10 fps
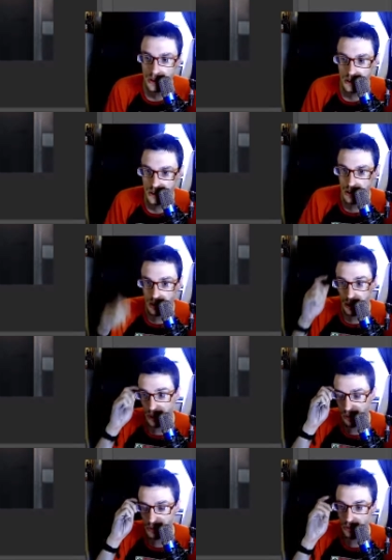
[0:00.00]
so you,
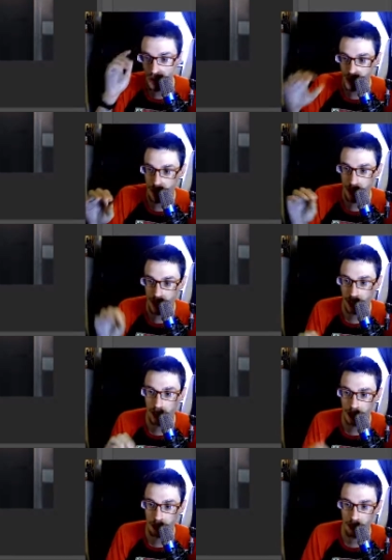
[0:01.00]
if you want to make
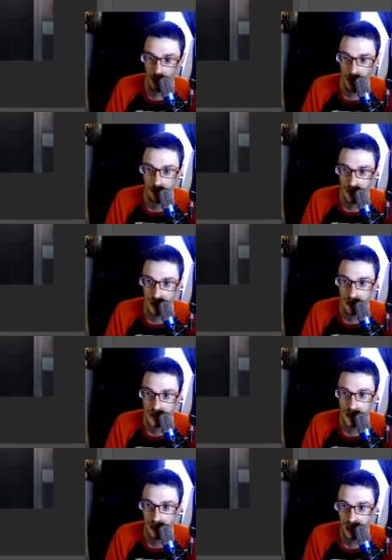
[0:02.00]
clickable thumbnails,
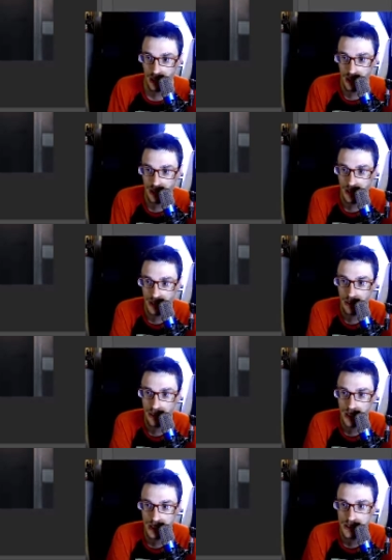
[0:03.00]
I'm gonna get
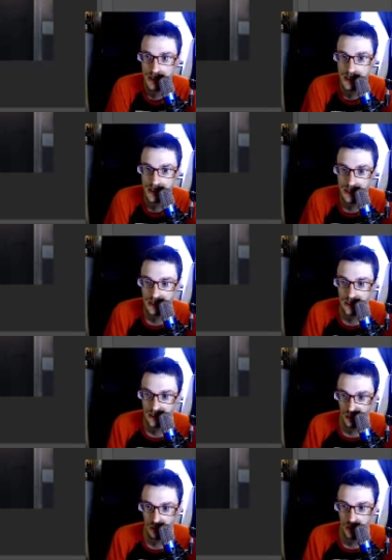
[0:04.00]
guys this
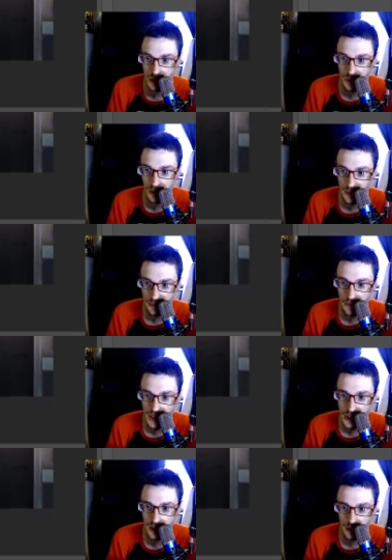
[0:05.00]
little short
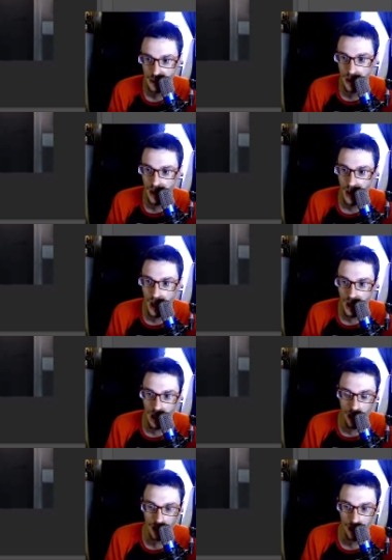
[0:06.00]
information uh,
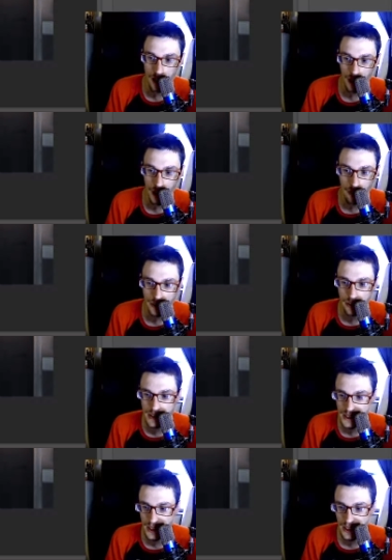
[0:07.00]
on, thumbnail
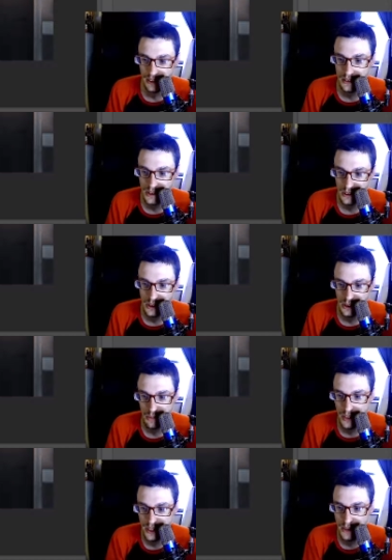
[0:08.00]
design, so you can
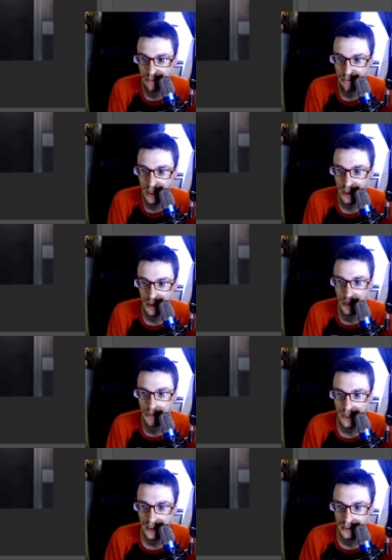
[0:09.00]
make better
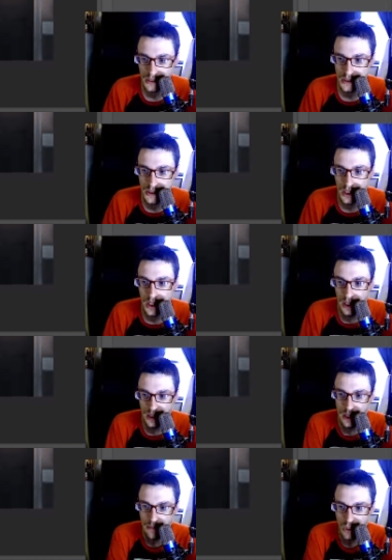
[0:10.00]
thumbnails,
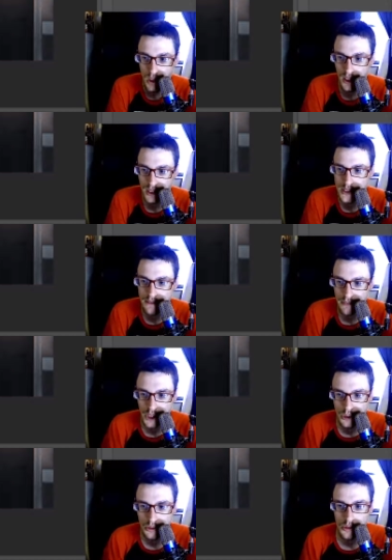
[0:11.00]
get more clicks and
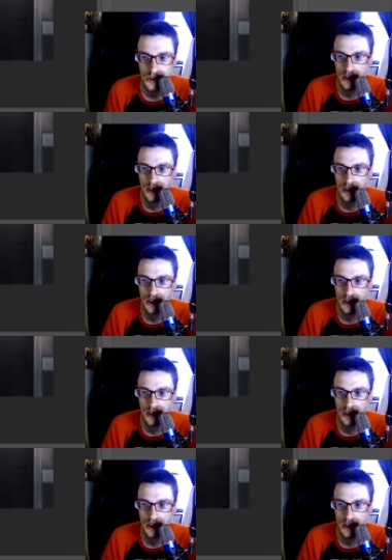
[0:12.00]
views.